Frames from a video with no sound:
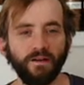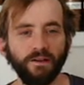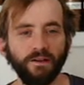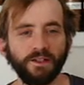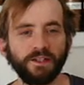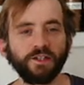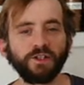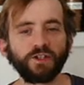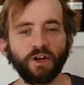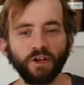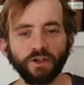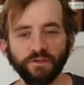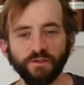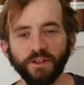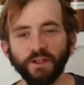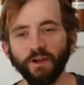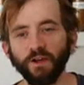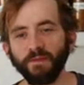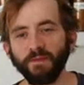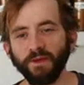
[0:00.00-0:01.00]
he's in charge of
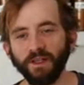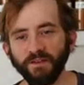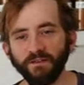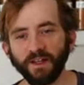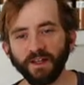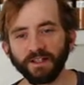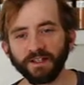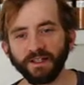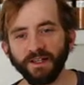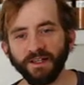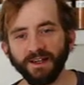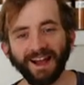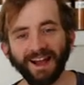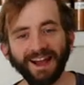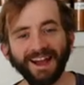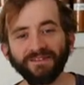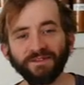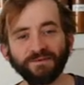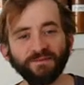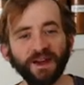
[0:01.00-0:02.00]
Ethereum. He invented it. I
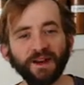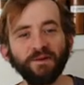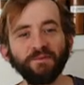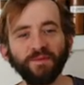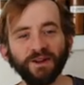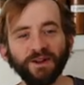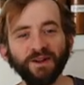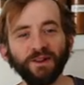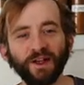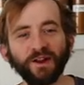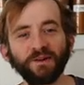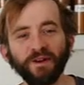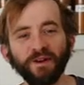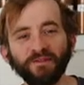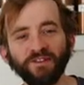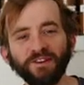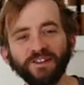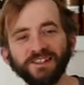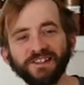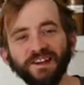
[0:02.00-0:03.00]
haven't met him, but a lot of my
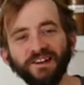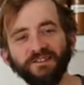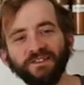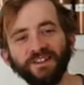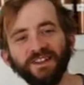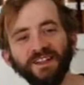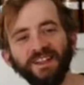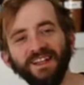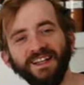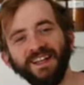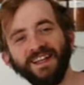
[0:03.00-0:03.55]
friends have.